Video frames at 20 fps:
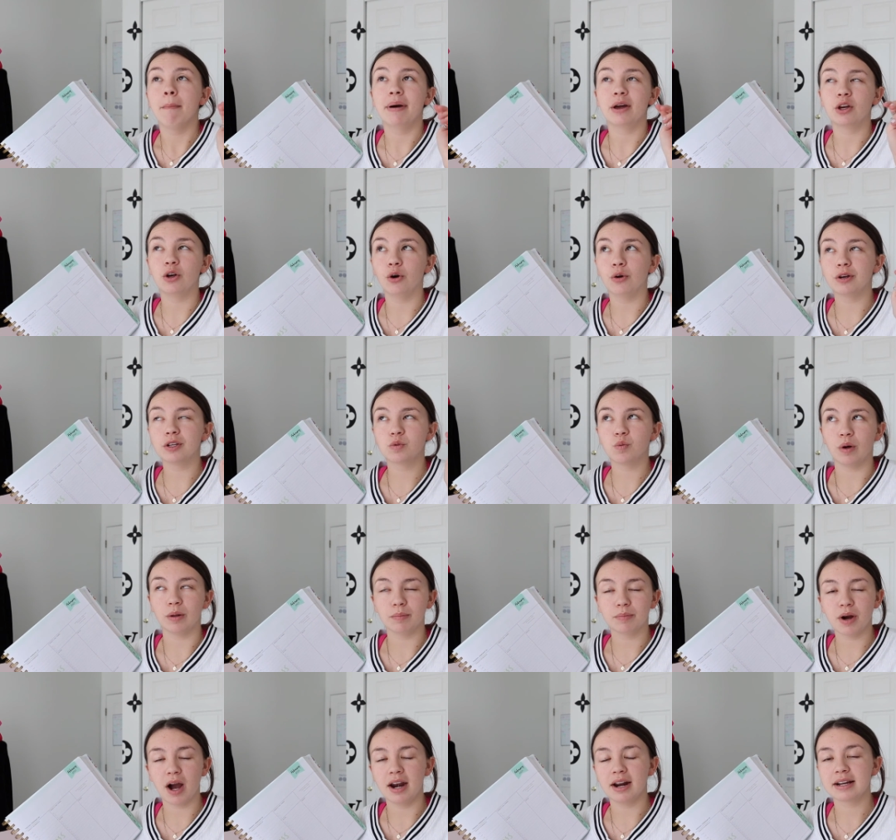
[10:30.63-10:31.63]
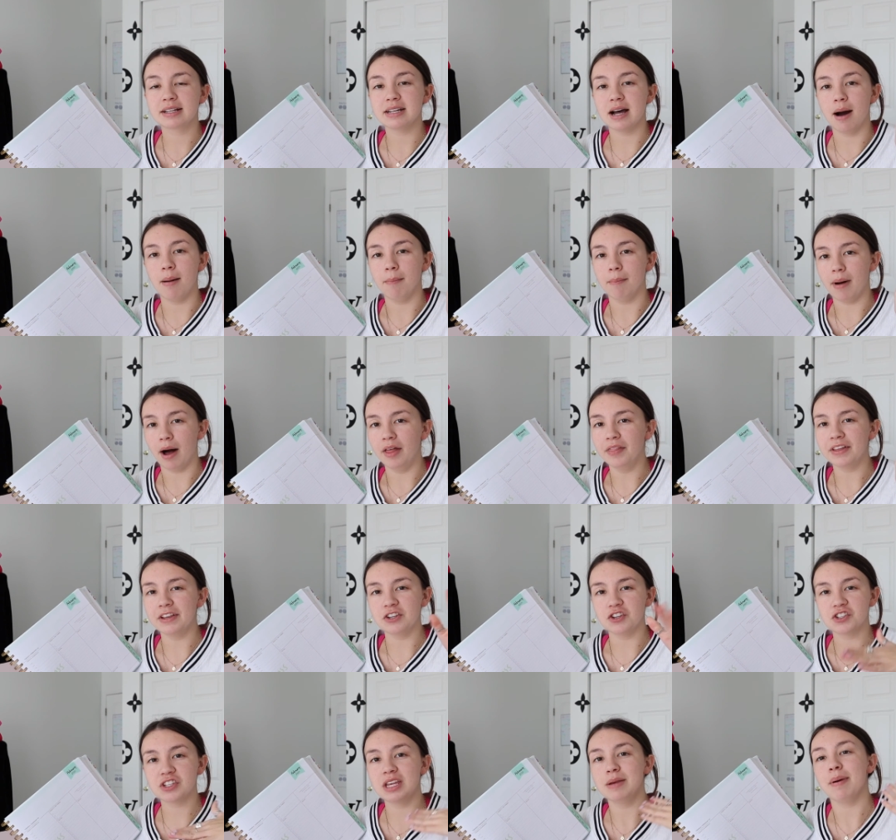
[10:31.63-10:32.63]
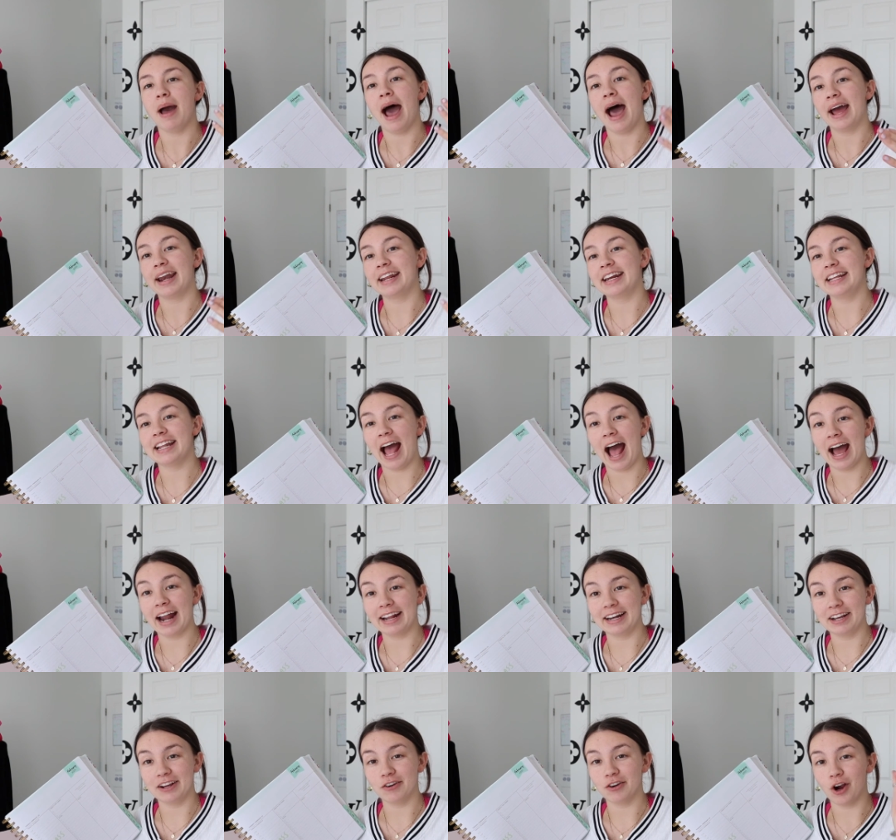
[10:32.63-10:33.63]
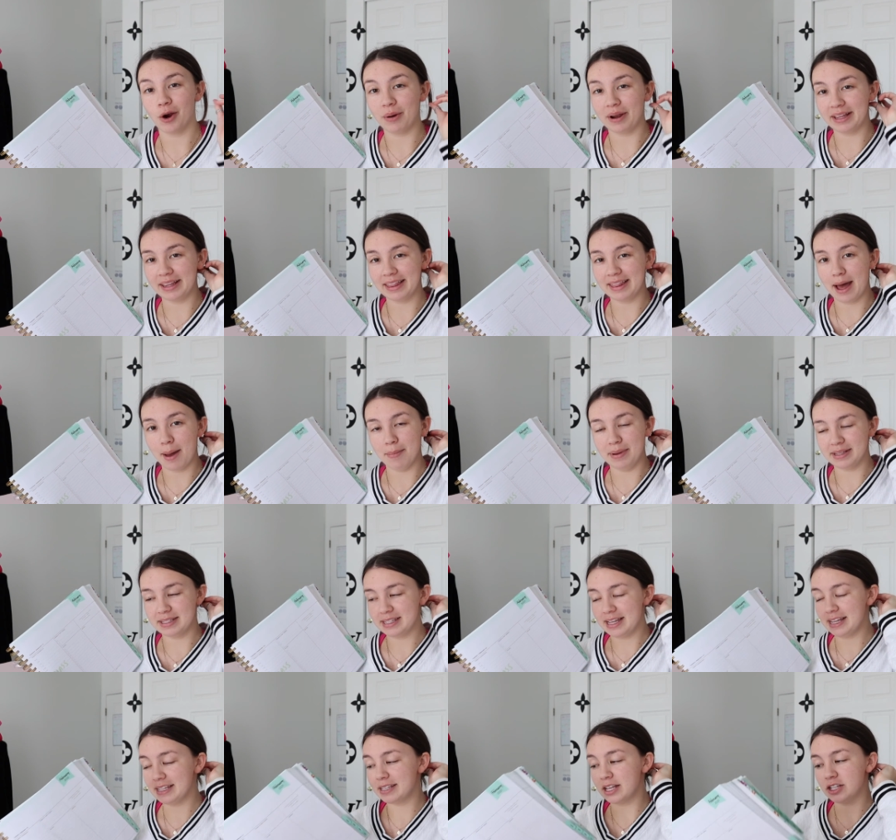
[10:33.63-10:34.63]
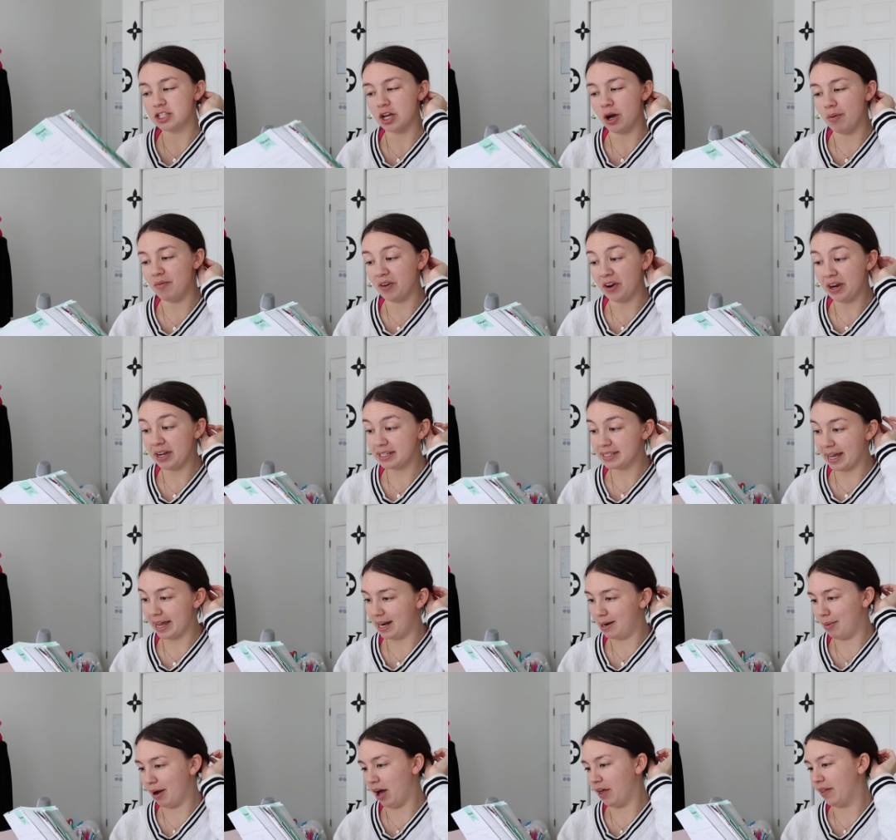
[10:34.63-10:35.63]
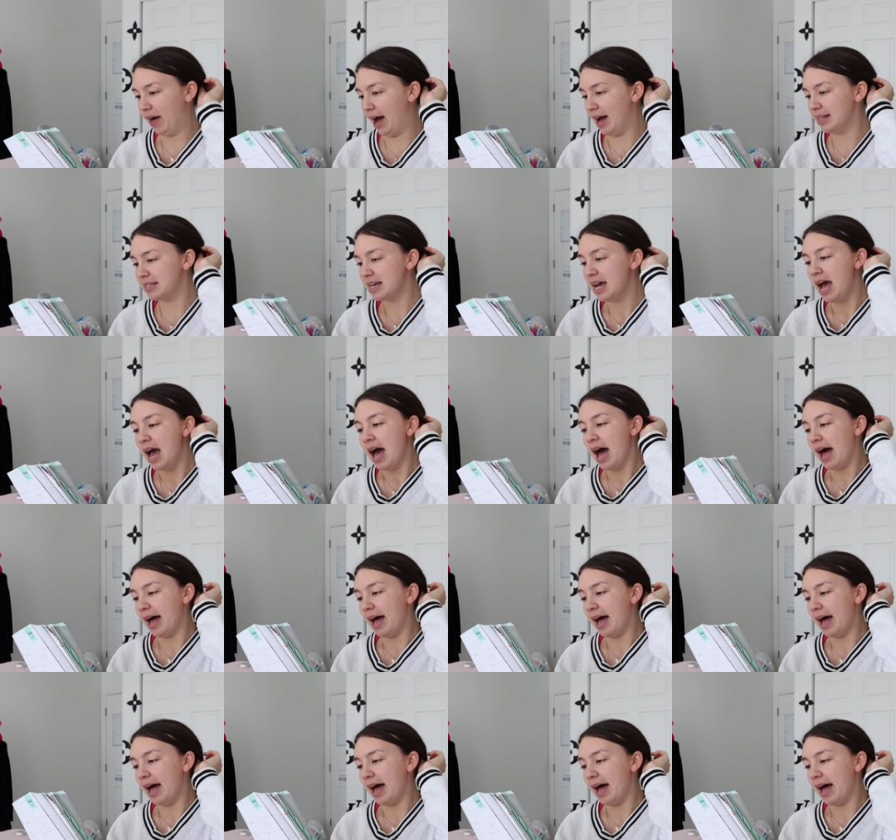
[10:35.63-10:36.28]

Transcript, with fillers: My goal is one product a month and just keep adding and adding and growing that business. So I'm very excited about that.